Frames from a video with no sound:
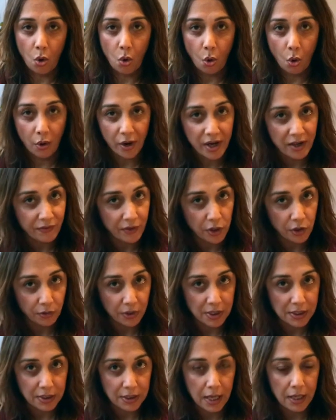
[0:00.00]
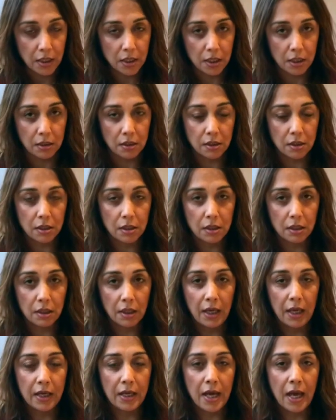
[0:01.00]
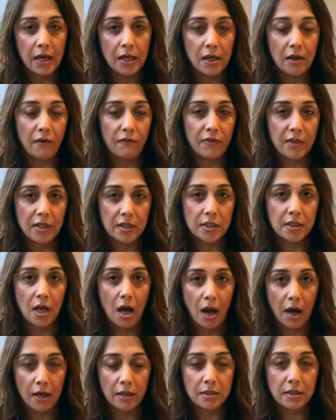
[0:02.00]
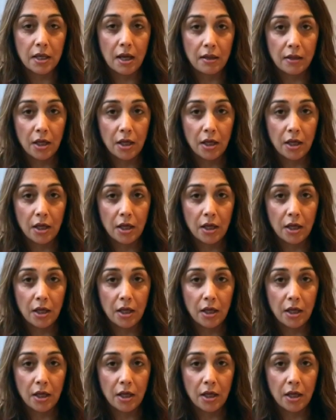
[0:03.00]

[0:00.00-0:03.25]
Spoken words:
or even your Ascendant in any of these signs,